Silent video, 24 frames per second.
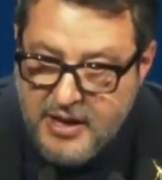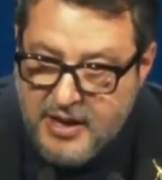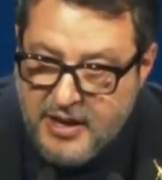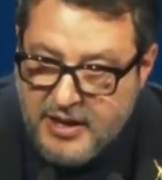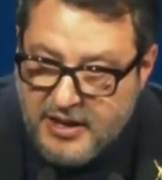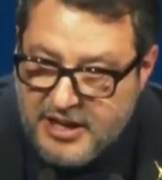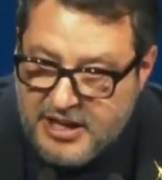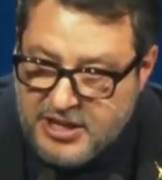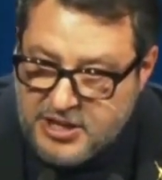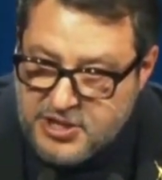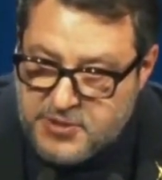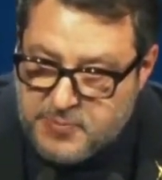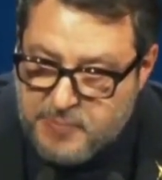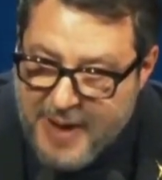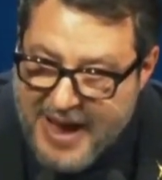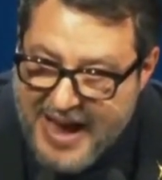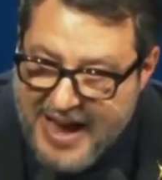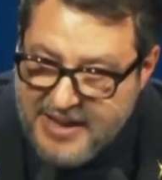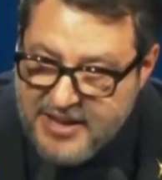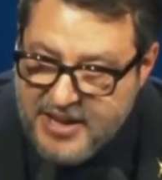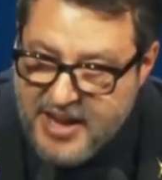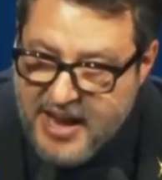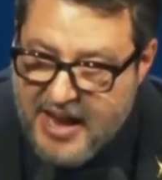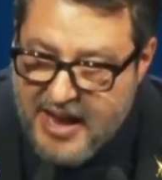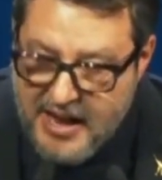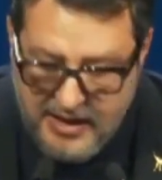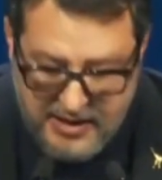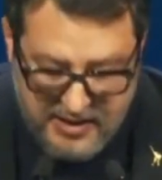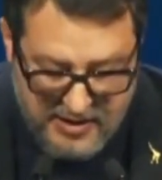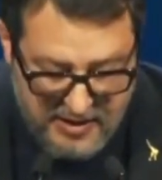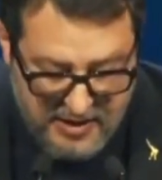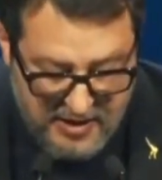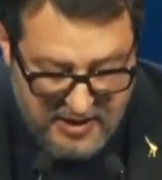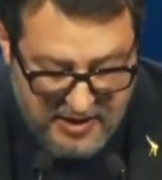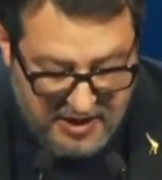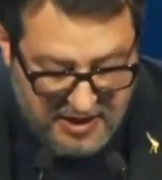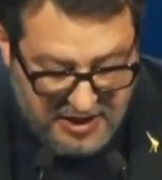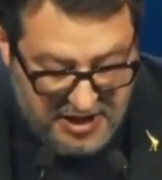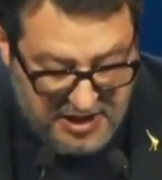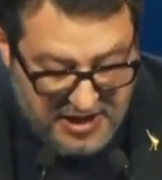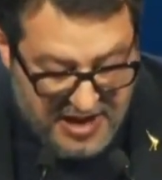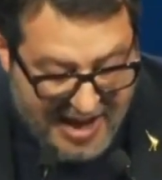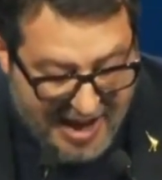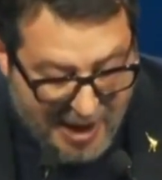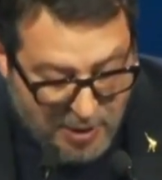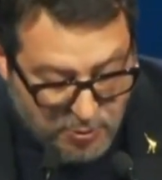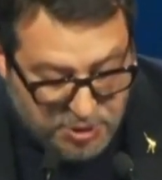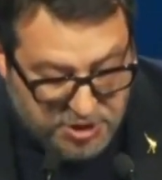In Spain,
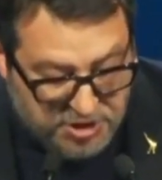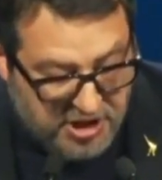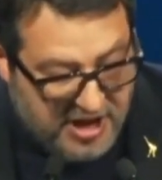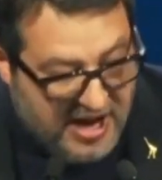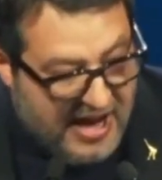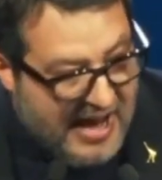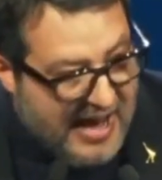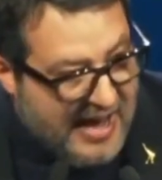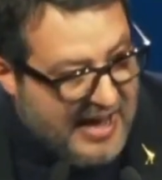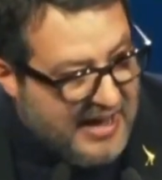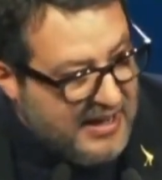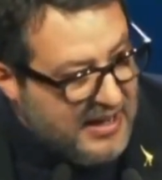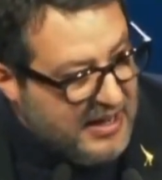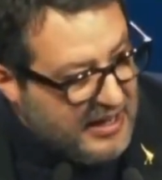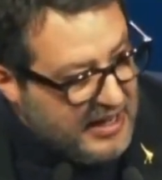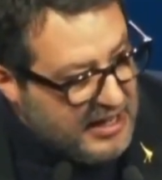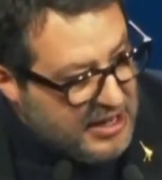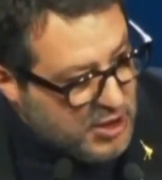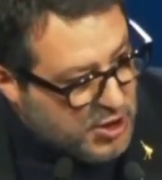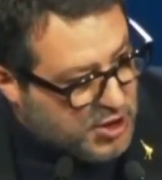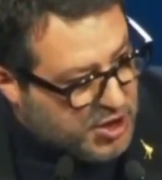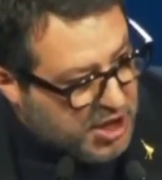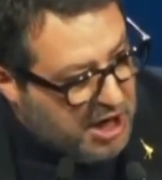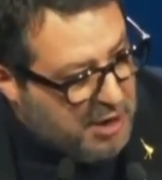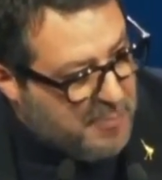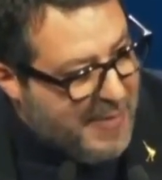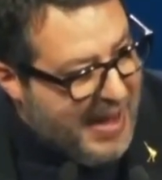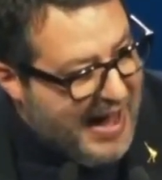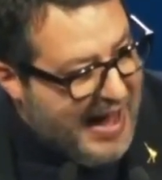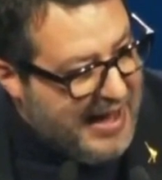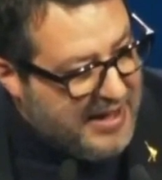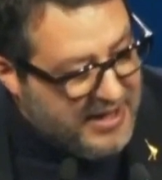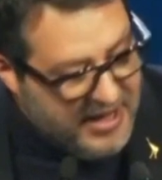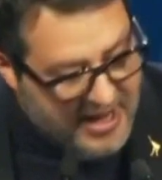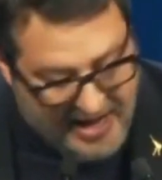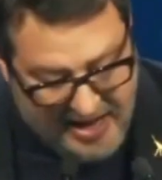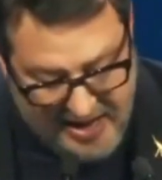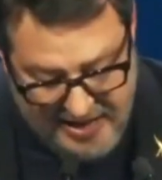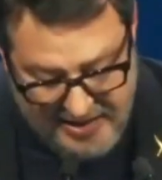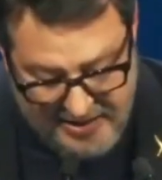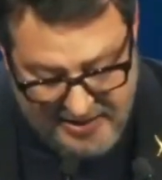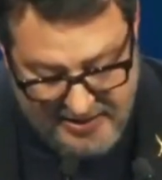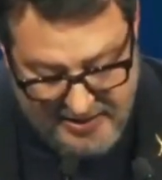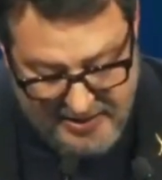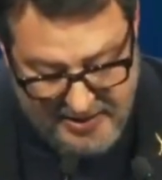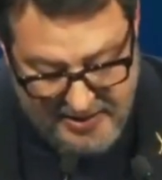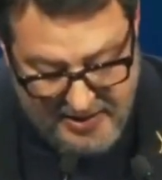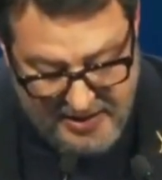Austria, Germany, and other countries,
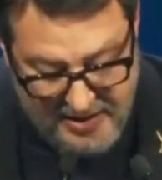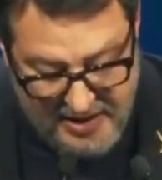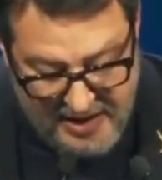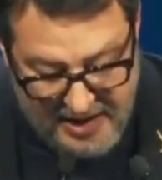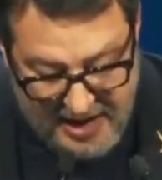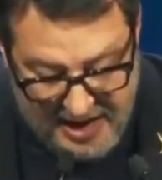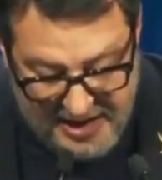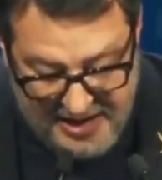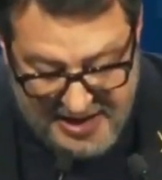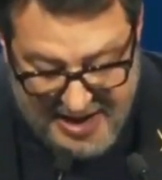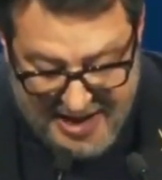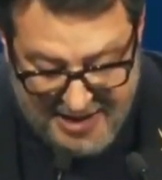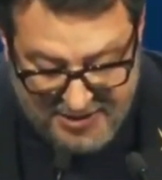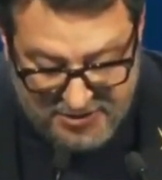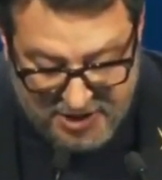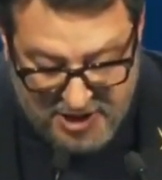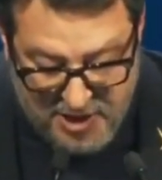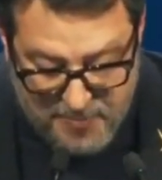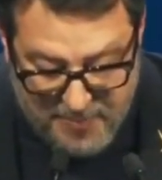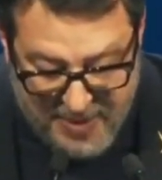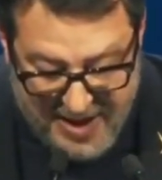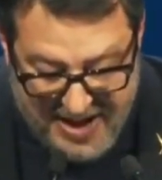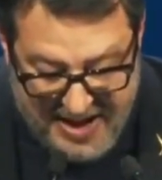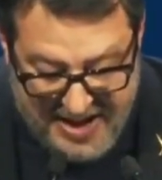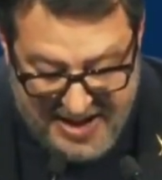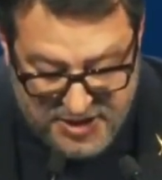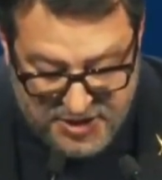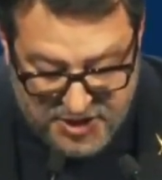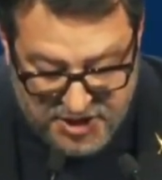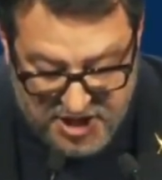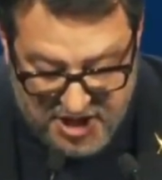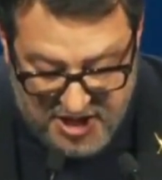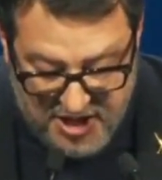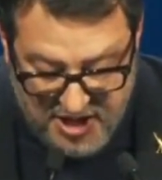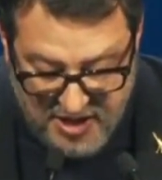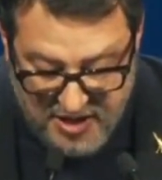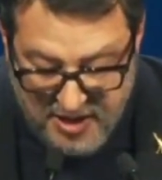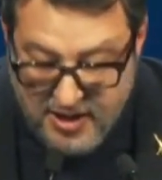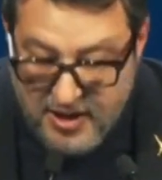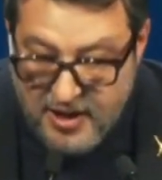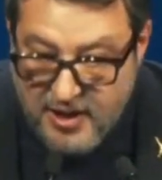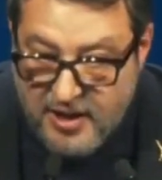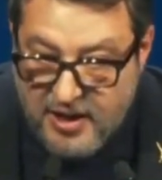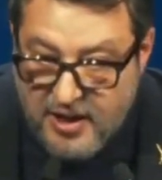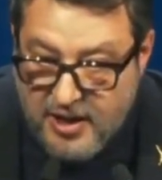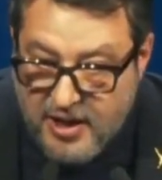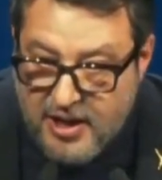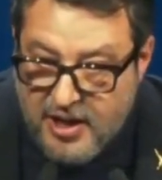the popular must choose between
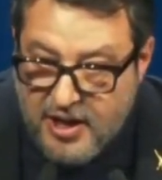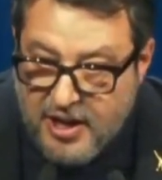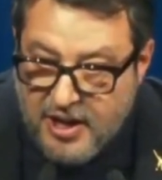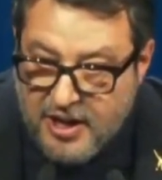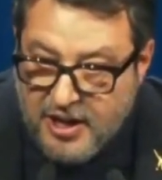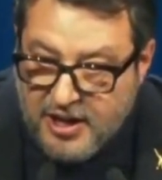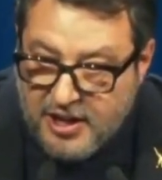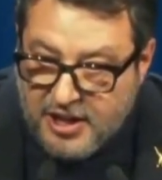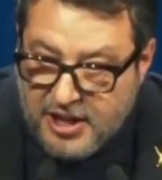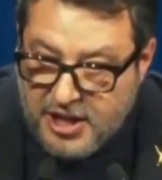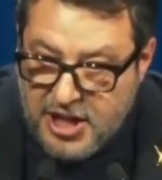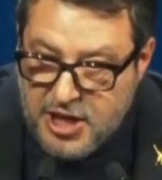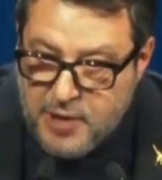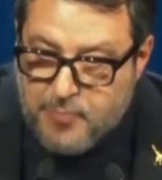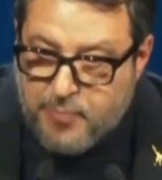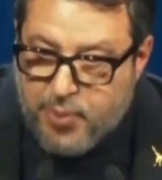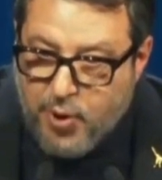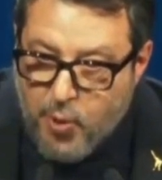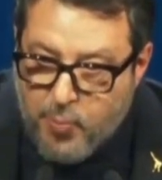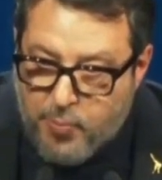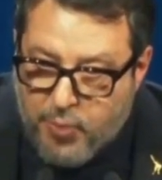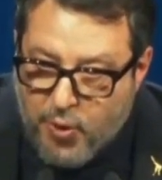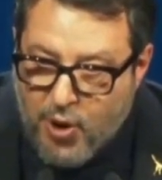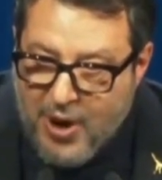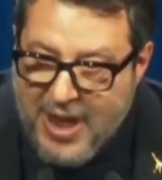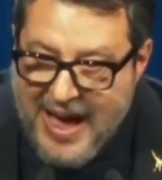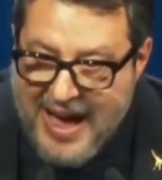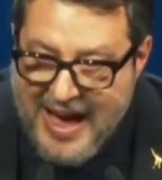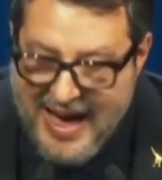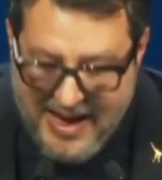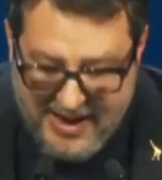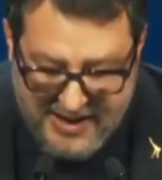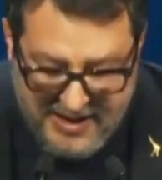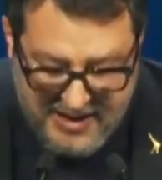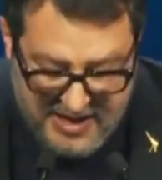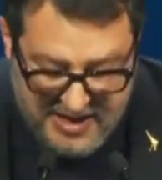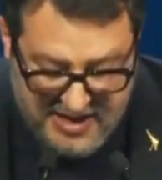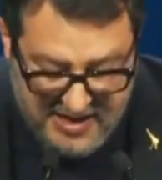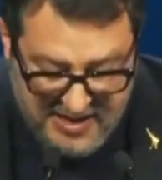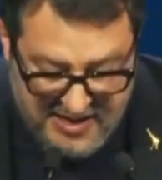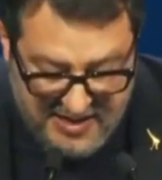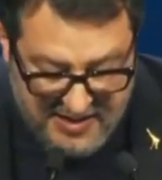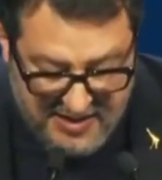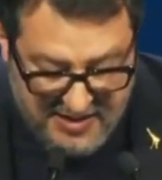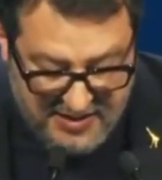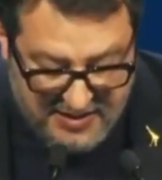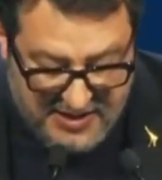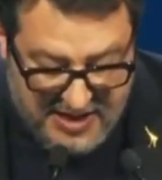a disastrous past and a
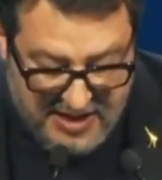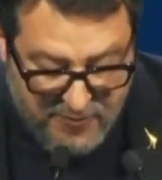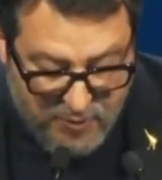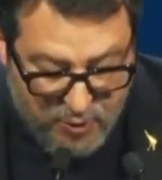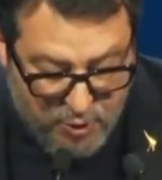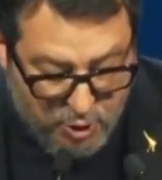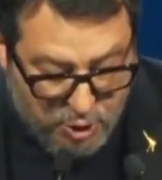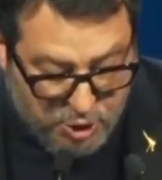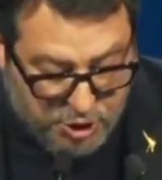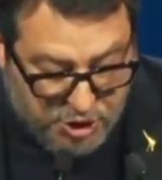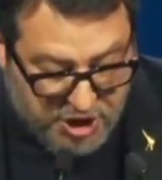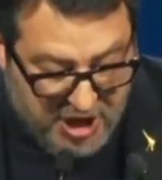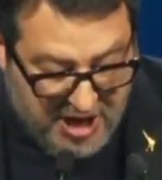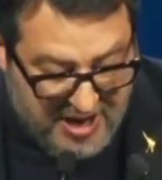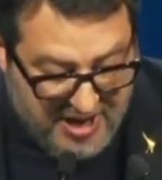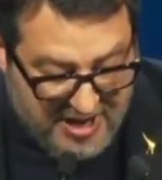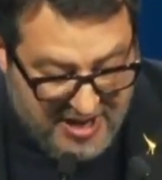future of change.